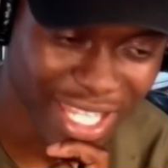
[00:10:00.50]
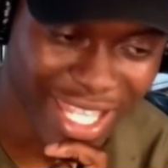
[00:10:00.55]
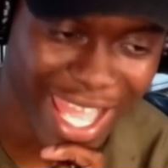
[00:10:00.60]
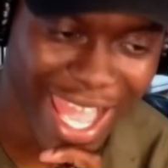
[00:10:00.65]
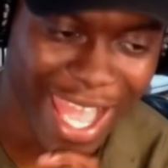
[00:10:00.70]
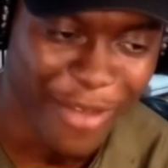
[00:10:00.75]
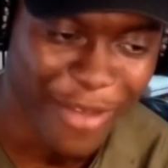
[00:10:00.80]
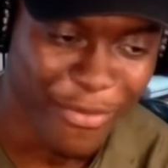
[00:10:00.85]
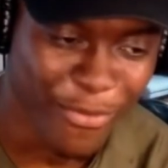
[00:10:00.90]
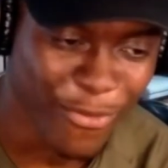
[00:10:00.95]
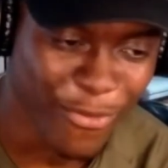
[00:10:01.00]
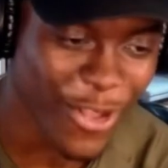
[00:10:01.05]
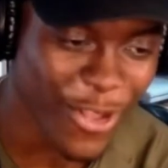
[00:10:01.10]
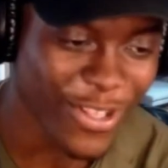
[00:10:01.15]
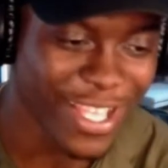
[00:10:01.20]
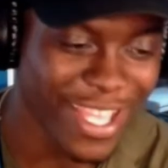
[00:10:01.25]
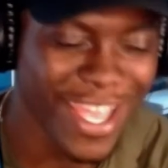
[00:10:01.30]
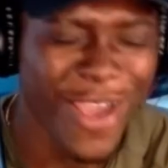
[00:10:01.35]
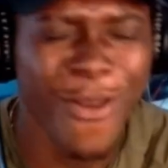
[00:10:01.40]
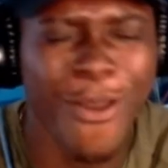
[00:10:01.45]
Damn, bro.
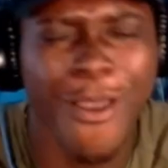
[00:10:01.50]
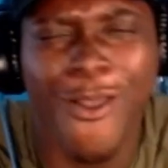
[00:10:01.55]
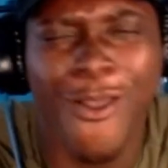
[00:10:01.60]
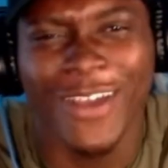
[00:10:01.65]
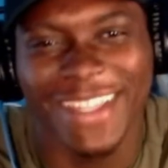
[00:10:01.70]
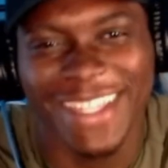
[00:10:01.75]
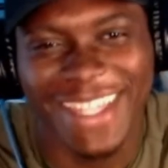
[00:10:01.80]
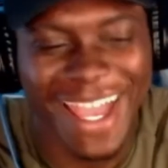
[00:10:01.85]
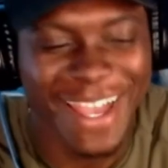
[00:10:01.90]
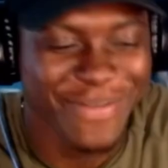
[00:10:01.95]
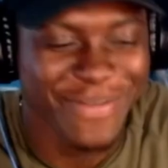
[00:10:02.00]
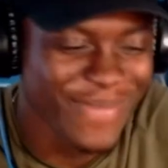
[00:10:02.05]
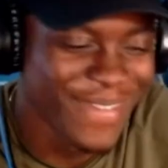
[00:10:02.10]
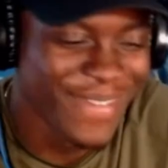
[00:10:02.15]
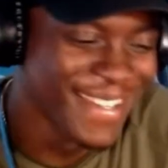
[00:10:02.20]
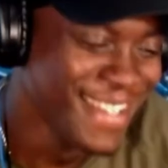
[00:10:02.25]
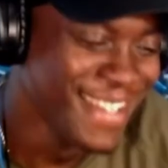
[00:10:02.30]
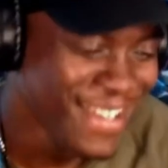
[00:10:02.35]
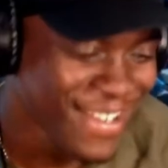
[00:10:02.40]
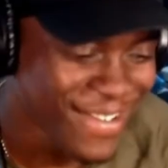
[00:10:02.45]
Oh, damn.
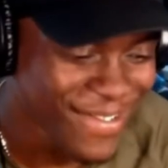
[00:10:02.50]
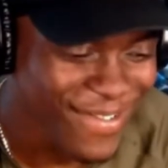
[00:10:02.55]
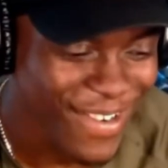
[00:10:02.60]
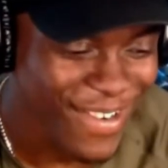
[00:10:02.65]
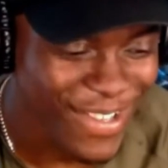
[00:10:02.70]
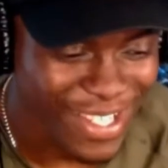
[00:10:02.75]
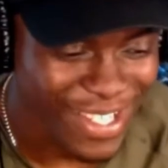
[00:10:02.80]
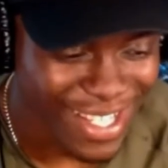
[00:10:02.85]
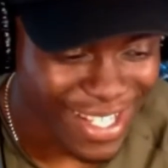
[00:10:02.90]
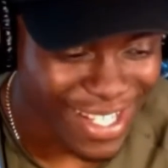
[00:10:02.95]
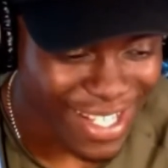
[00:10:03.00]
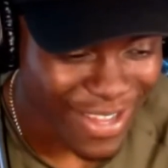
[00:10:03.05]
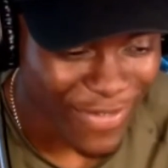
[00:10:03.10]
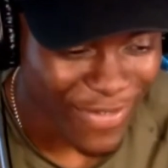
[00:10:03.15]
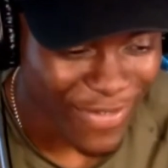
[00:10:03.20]
Rose to death